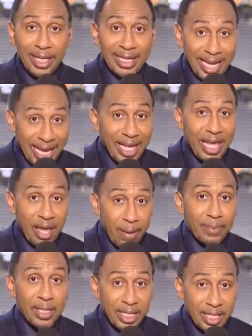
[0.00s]
get
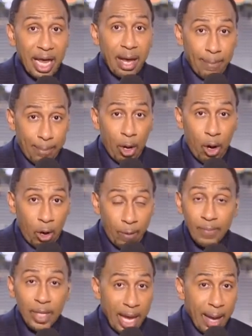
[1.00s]
him the damn ball,
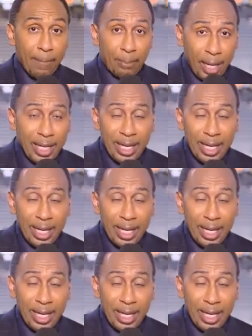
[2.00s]
and pray